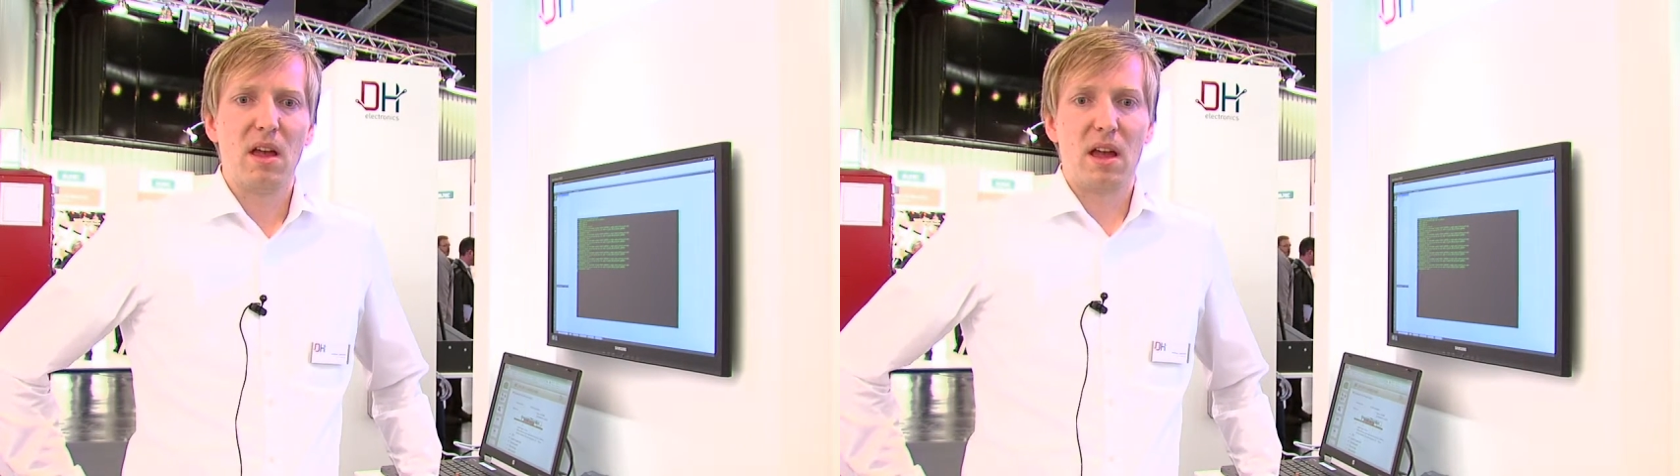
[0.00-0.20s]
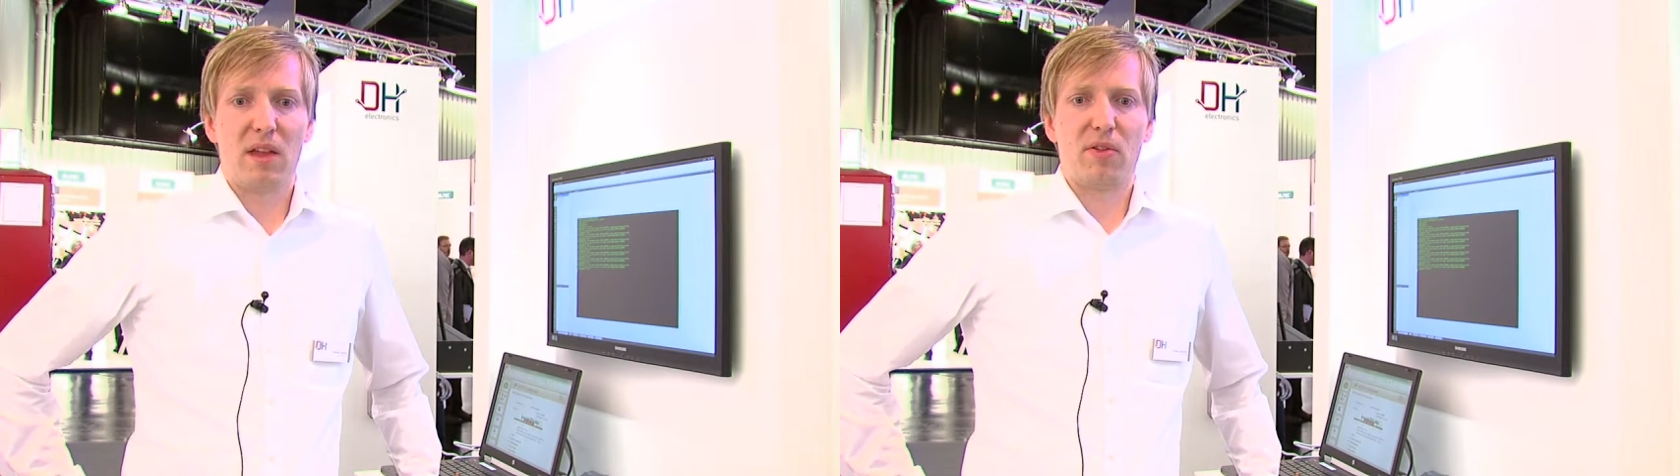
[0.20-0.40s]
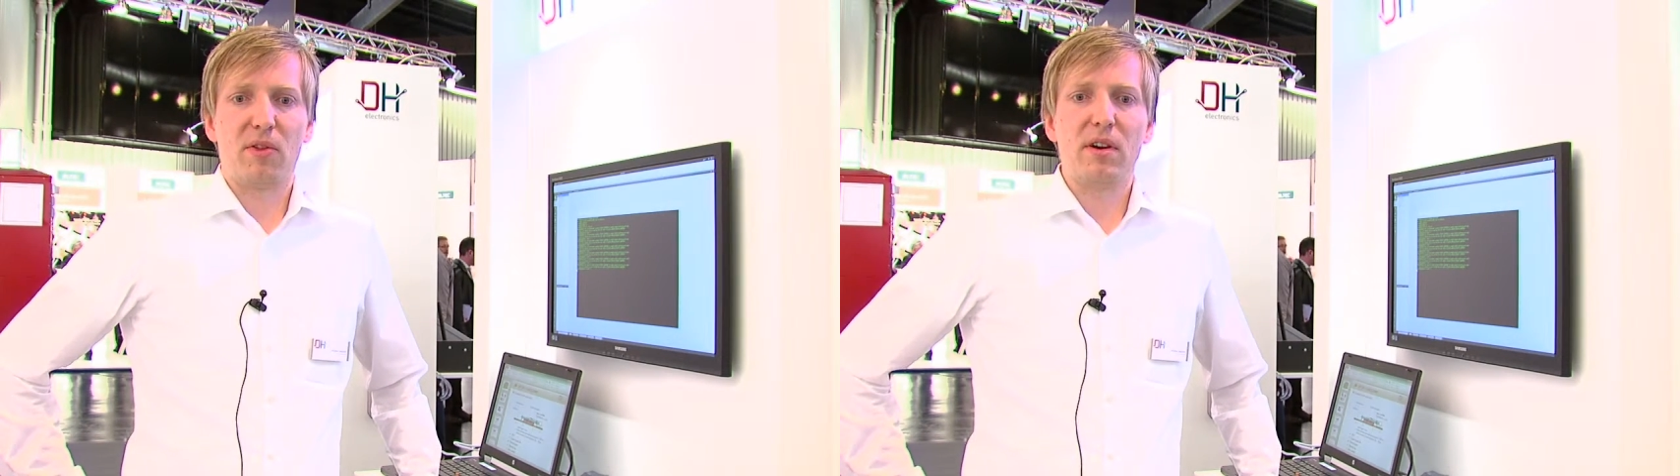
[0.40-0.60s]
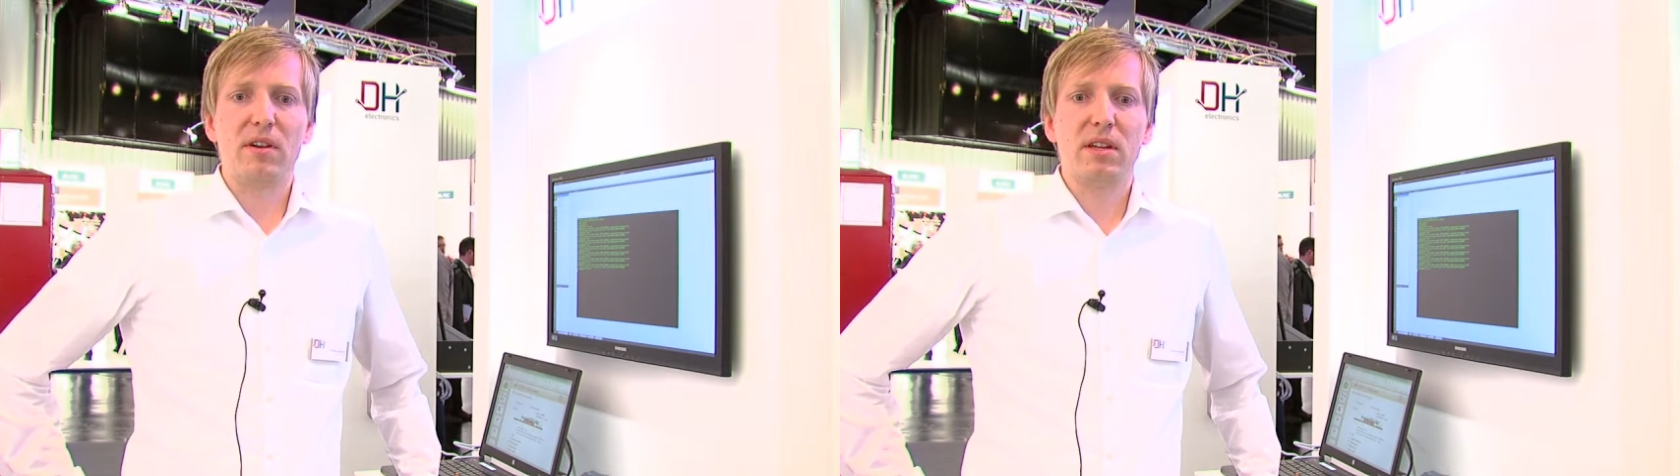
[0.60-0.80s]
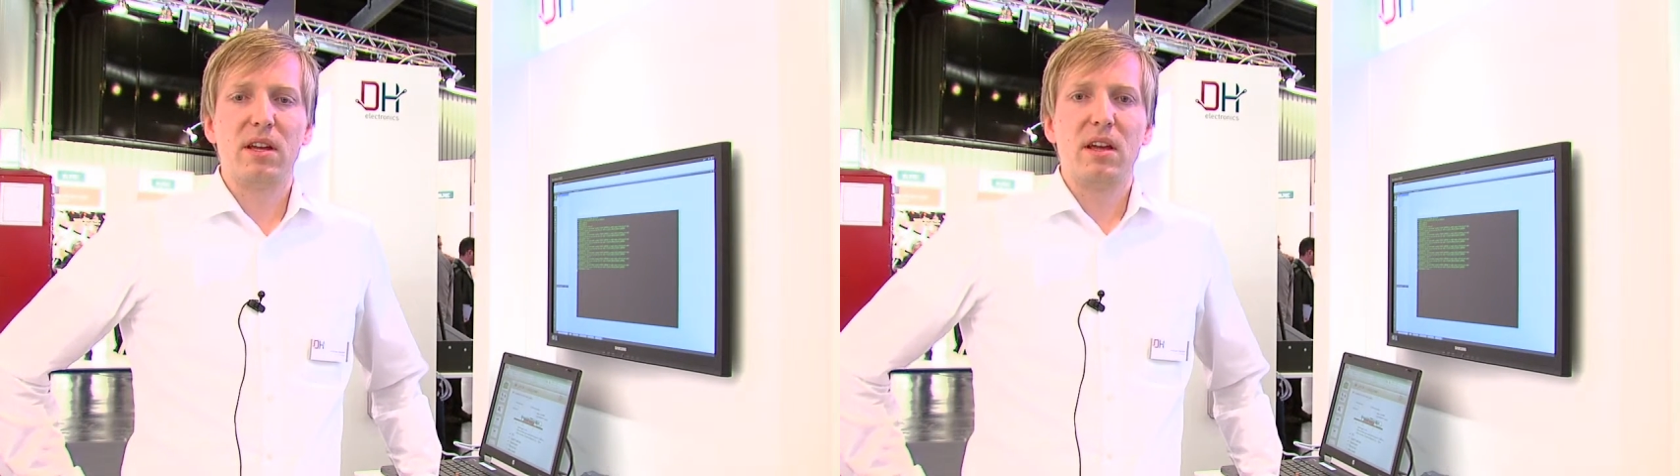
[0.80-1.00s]
And
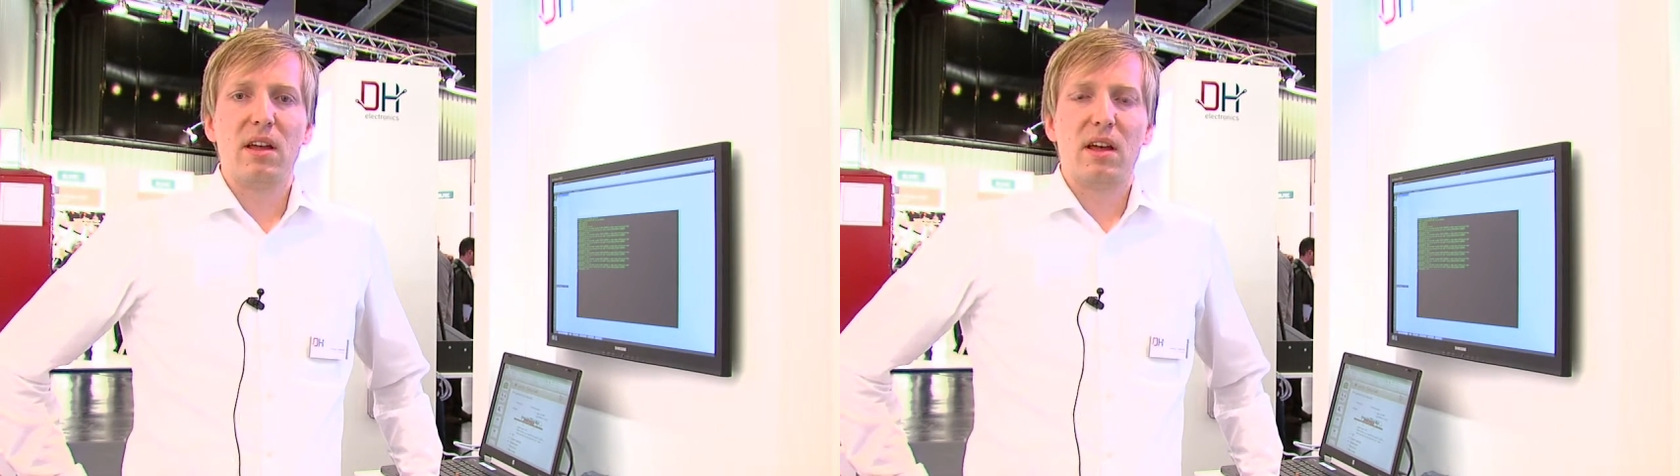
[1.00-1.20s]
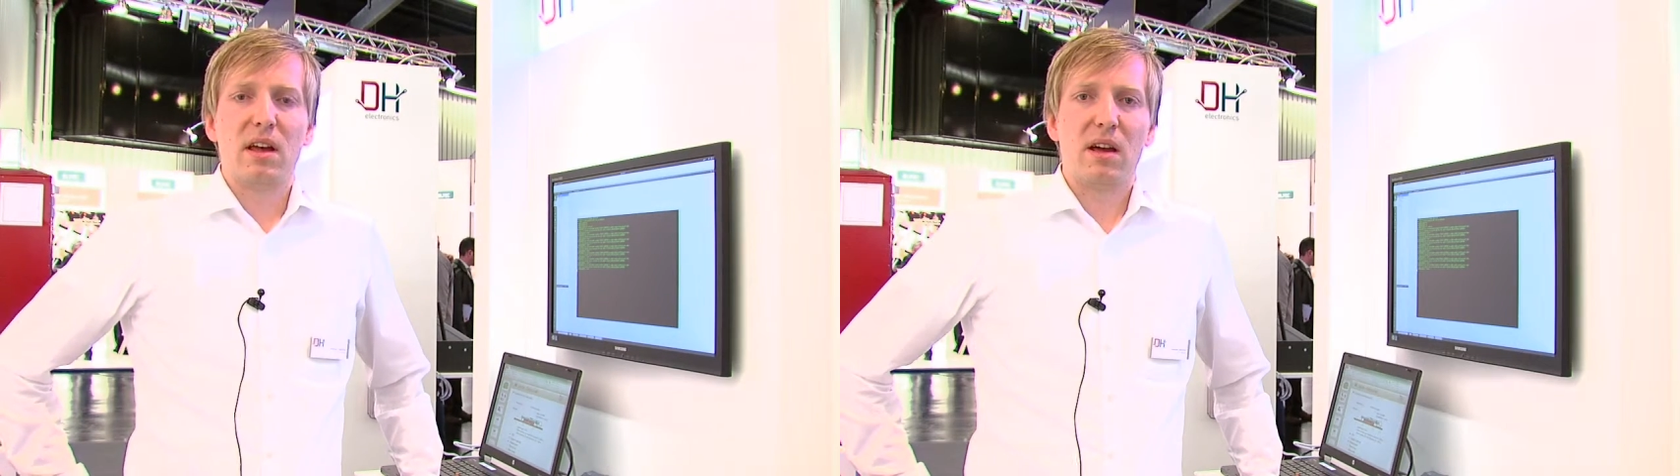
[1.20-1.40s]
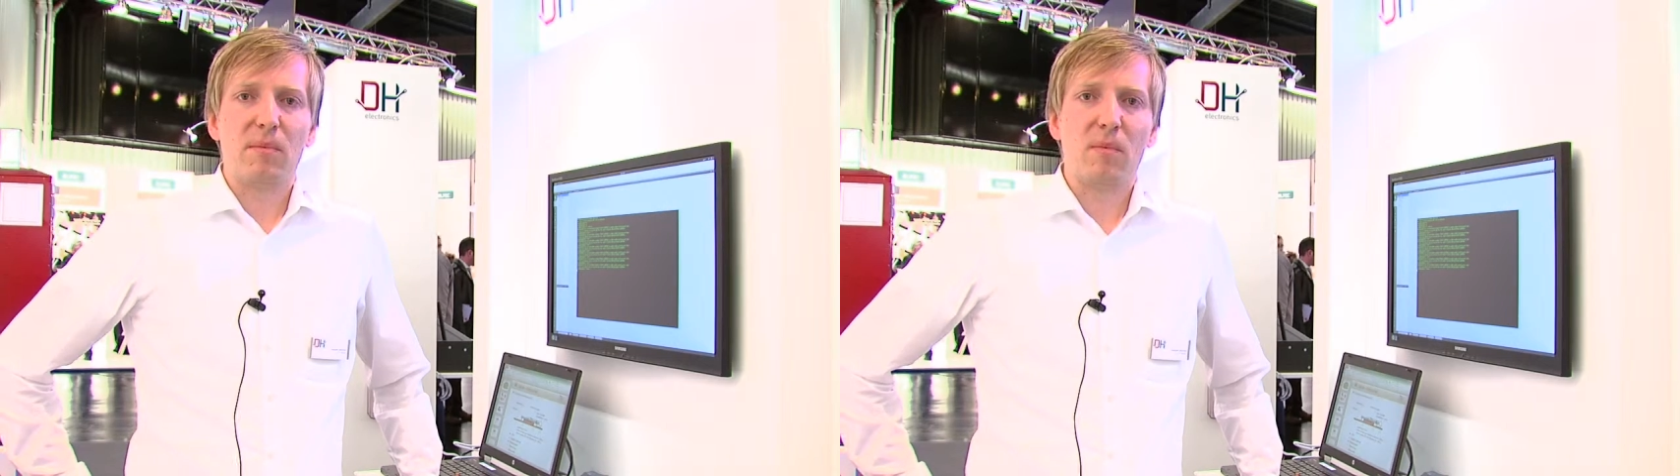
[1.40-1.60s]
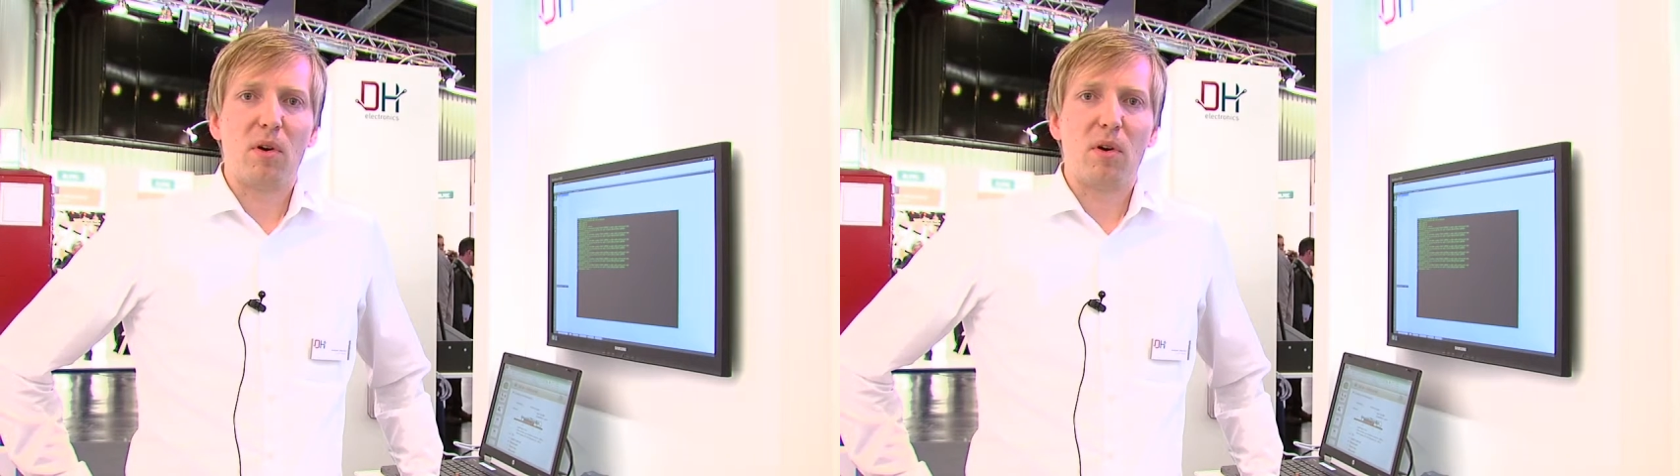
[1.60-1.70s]
third, um,